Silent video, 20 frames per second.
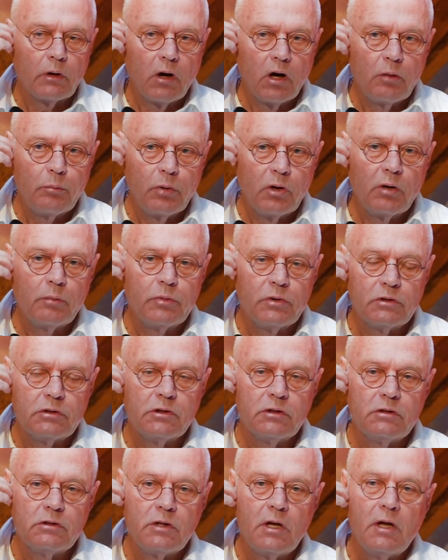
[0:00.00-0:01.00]
Our purpose
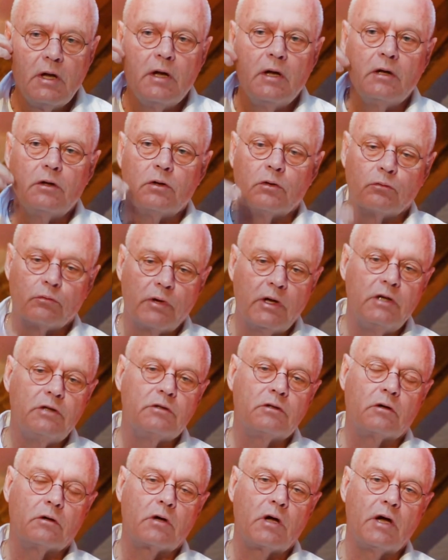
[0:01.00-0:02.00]
is to
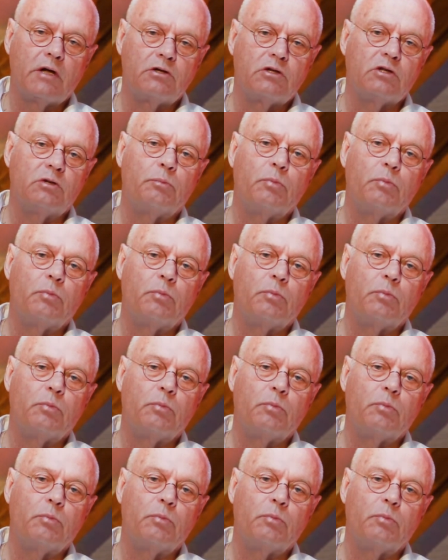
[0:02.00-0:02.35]
raise our consciousness,